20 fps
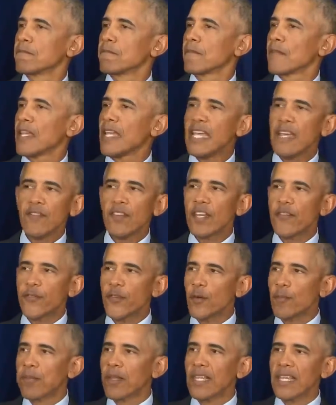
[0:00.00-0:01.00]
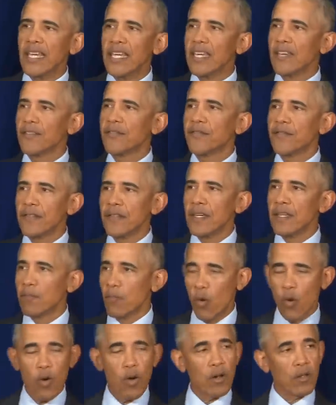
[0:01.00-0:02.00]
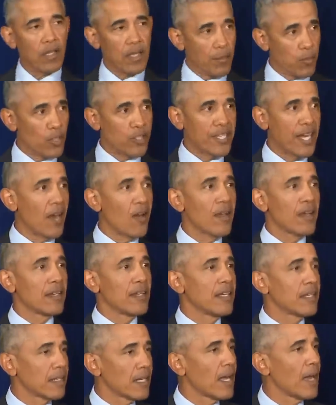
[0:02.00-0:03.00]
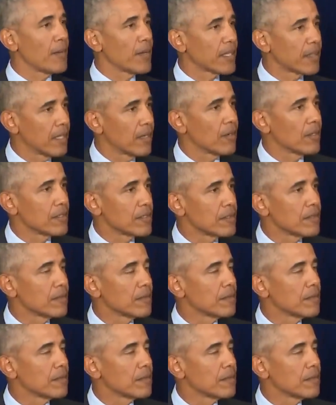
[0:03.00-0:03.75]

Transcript: even if you believe in more libertarian economic theories,